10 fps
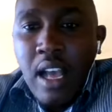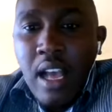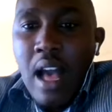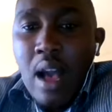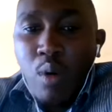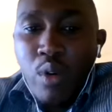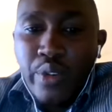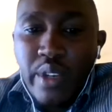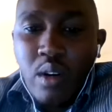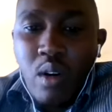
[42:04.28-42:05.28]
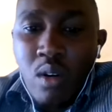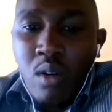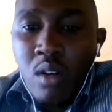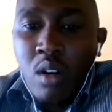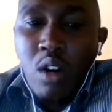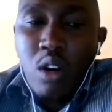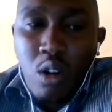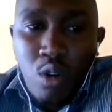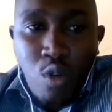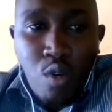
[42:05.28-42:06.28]
uh, what we call
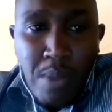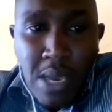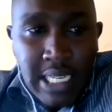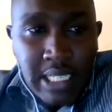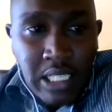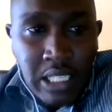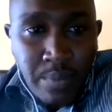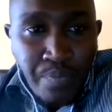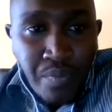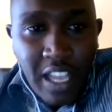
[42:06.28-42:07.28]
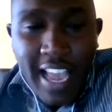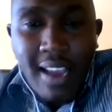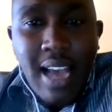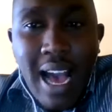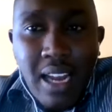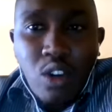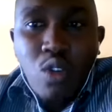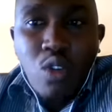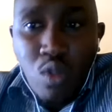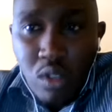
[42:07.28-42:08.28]
low meat and
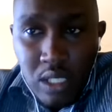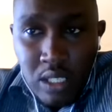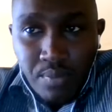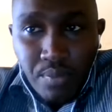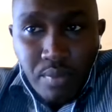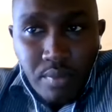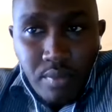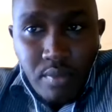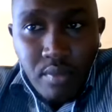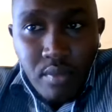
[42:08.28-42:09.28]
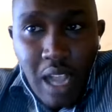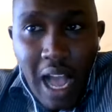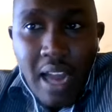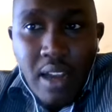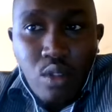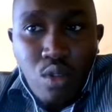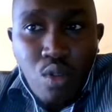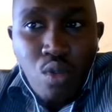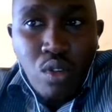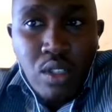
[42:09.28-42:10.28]
uncooked,
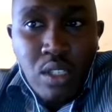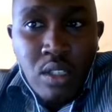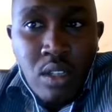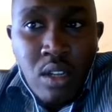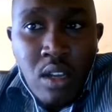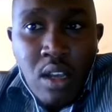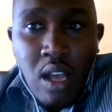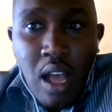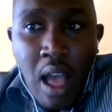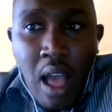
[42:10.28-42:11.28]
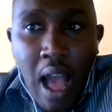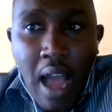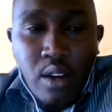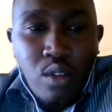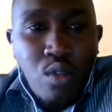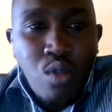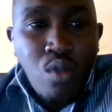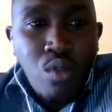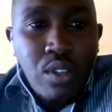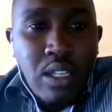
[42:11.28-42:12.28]
uncooked, uh,
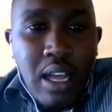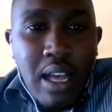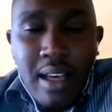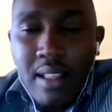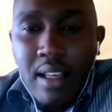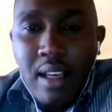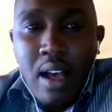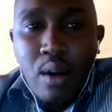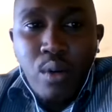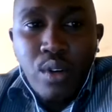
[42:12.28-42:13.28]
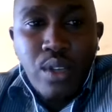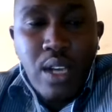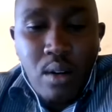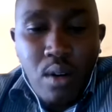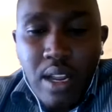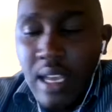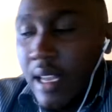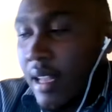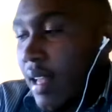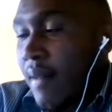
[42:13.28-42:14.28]
uncooked, uh, uh what we are
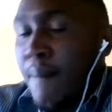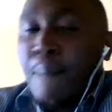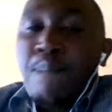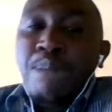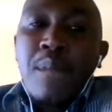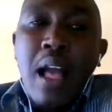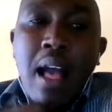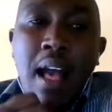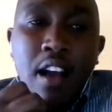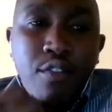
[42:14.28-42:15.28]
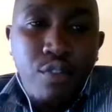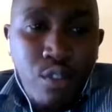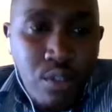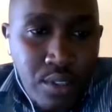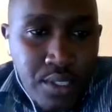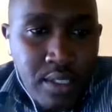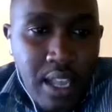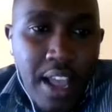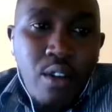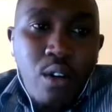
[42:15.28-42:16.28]
calling uh, fruits
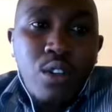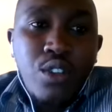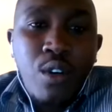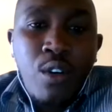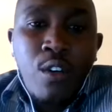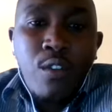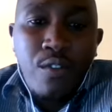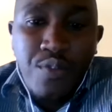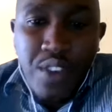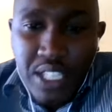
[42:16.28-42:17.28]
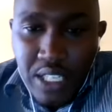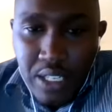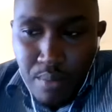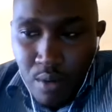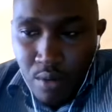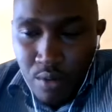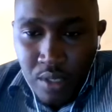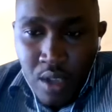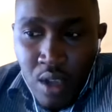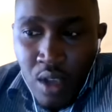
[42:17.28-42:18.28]
and also vegetables.